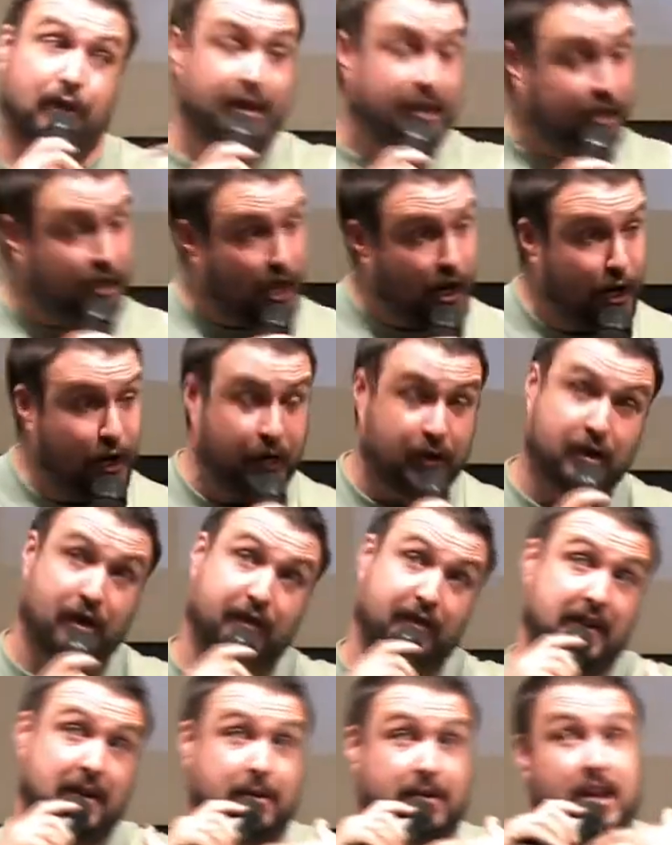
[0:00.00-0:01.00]
fully clothed
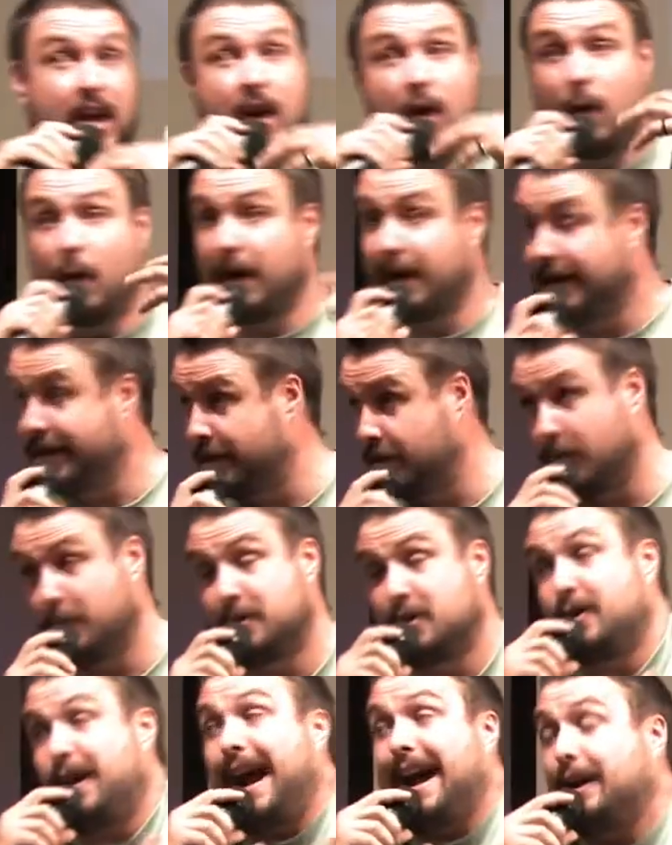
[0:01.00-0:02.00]
or if he was wearing a
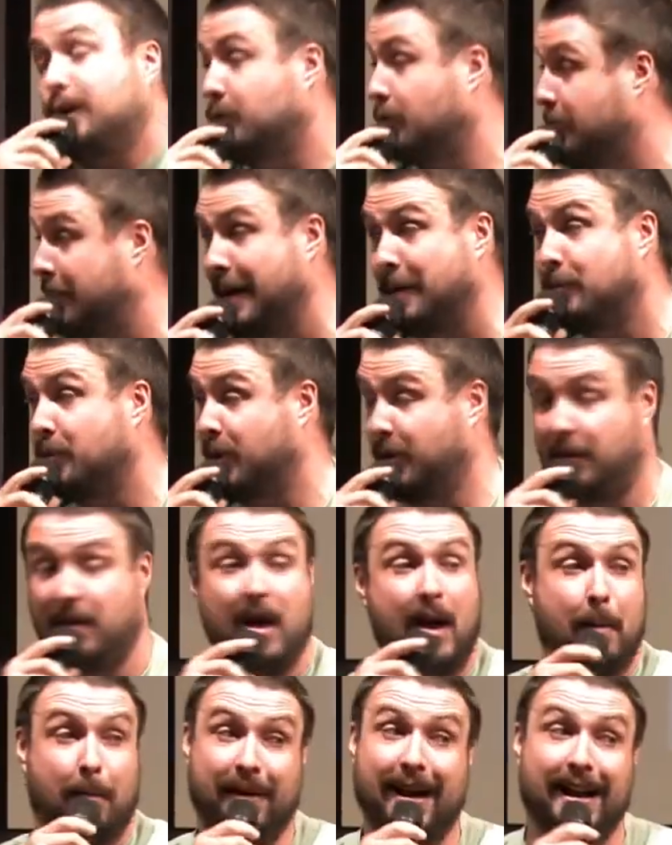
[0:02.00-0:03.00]
swimsuit. I don't
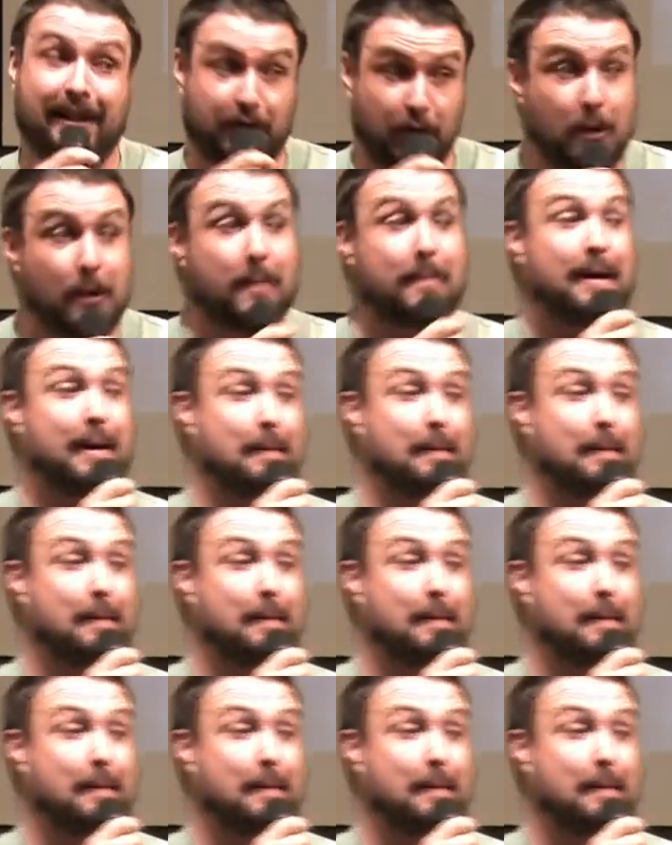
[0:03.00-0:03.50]
remember, but I do